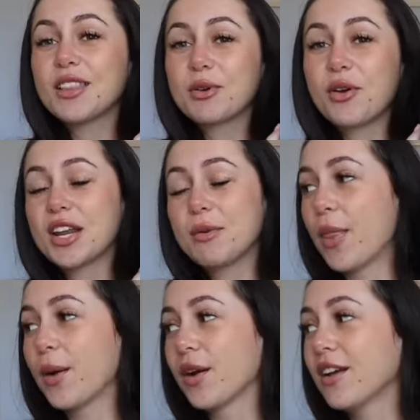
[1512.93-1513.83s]
Let me know any
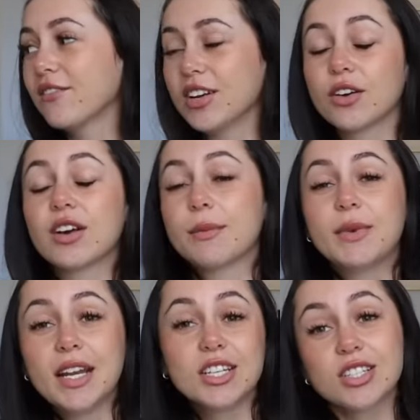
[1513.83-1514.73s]
other video
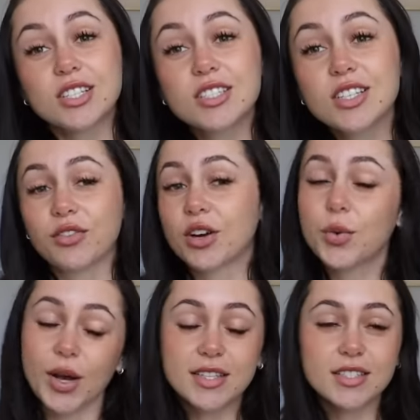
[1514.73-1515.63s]
recommendations or
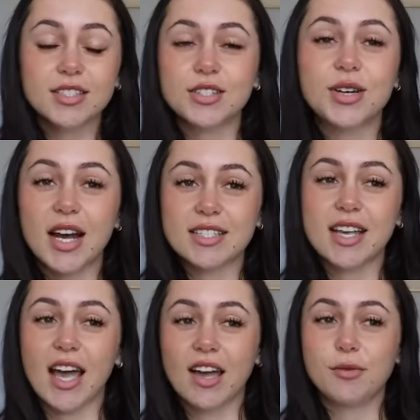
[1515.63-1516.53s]
requests you guys have.